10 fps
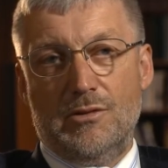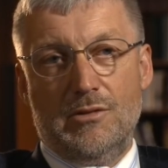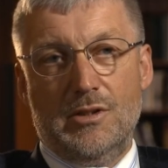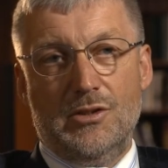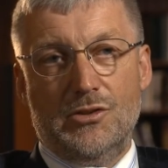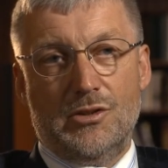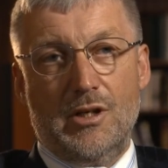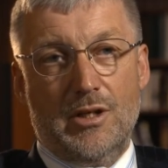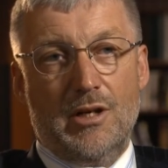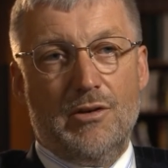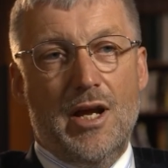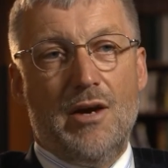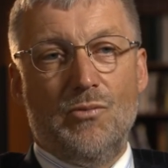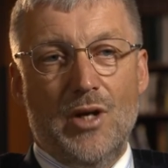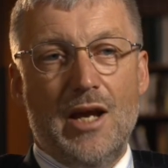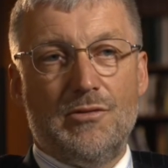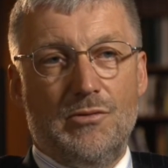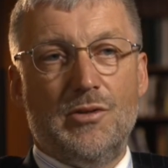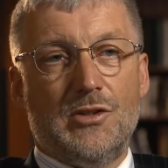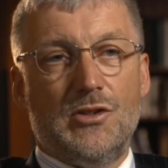this is going to go down, we have to
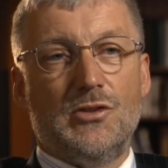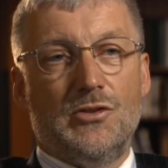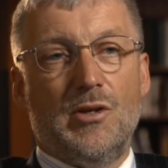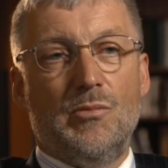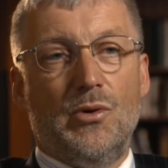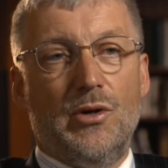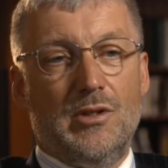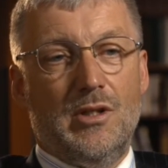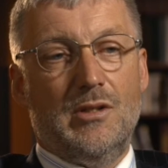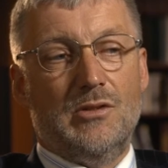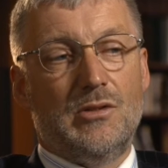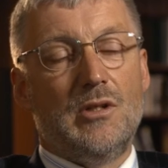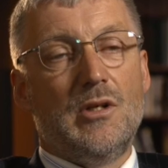fix this at some point, and